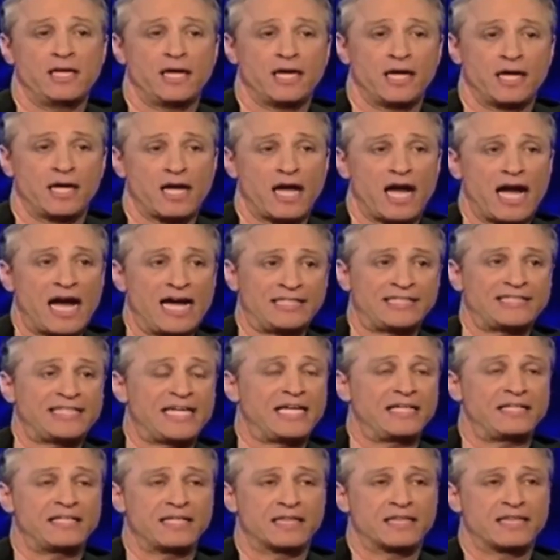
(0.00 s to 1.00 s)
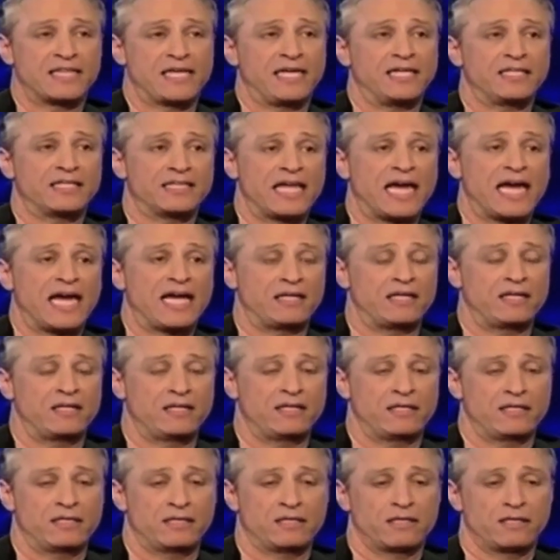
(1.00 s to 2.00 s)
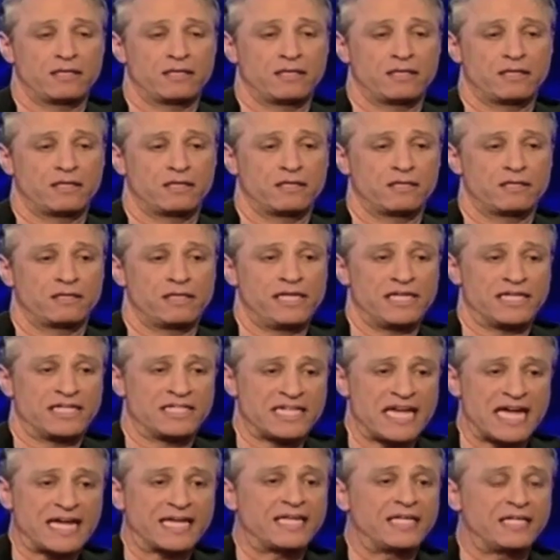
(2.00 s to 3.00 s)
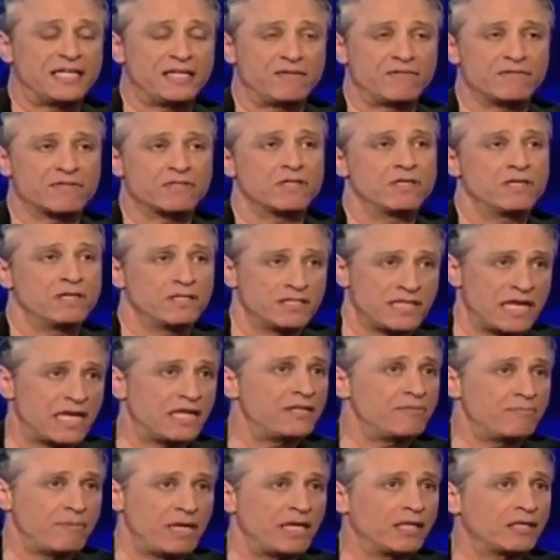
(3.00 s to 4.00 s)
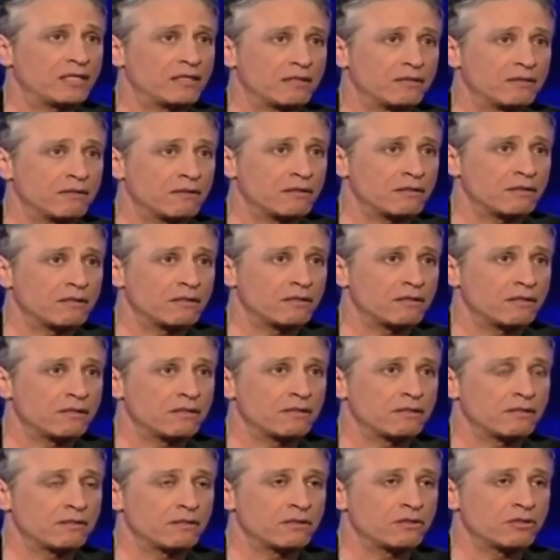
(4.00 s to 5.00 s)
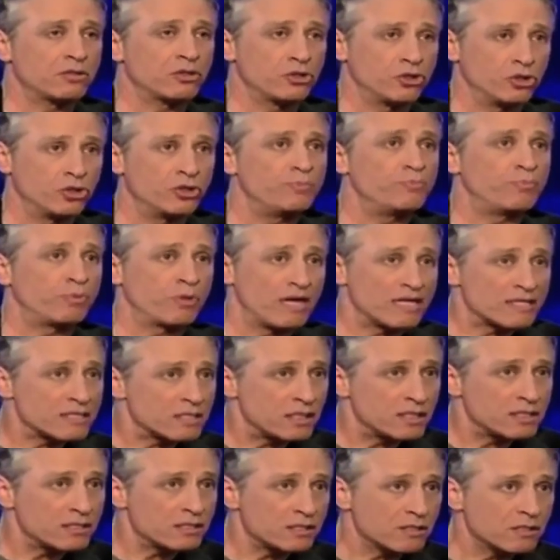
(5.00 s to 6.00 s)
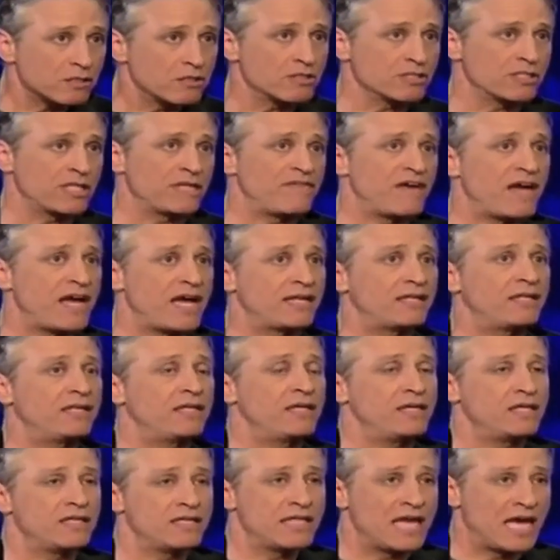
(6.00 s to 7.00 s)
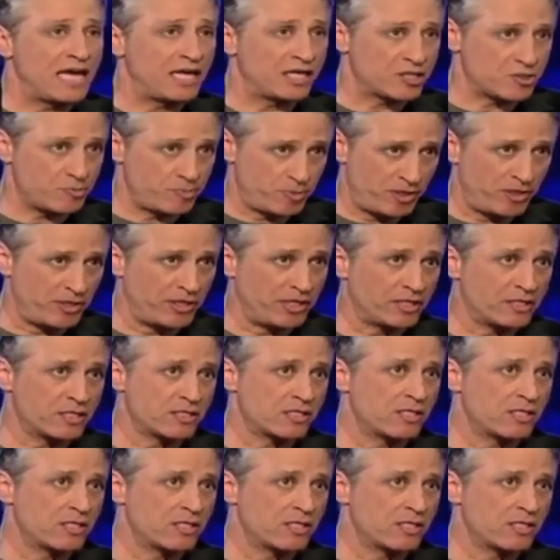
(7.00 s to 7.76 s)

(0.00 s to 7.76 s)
uh, I tend to think that uh, executives tend to make uh, good presidents because they've had that experience.